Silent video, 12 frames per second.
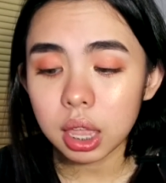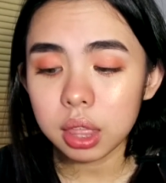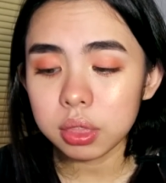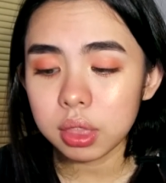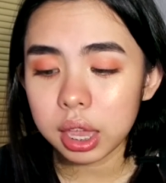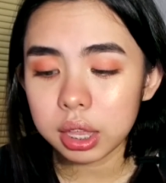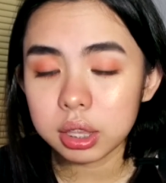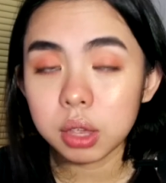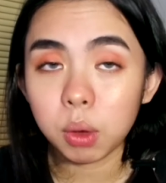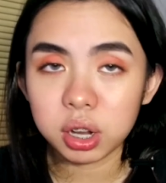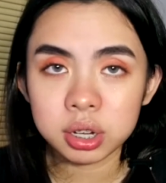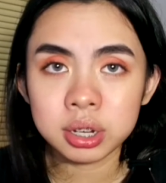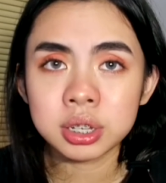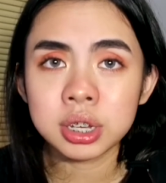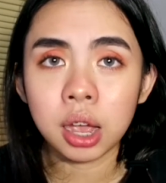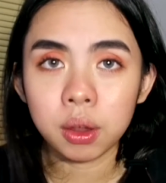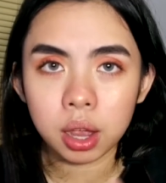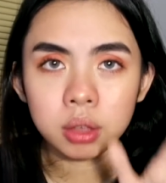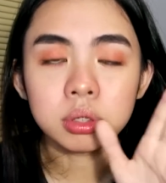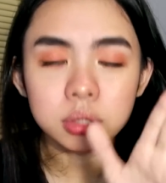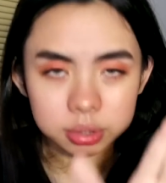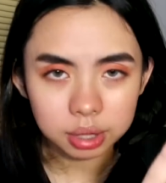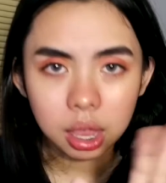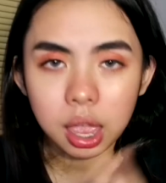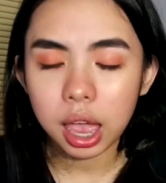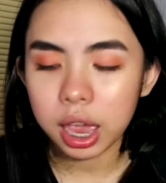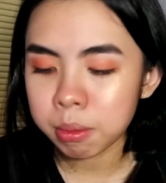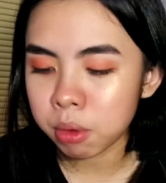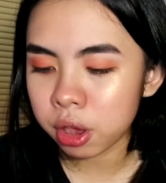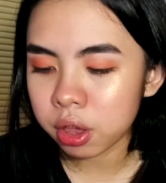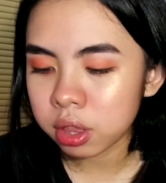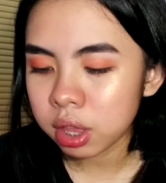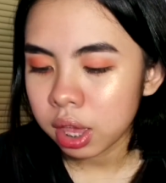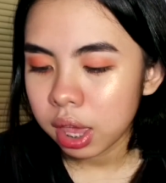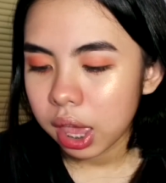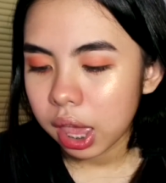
and then he wanted to shout out, hi Moyon.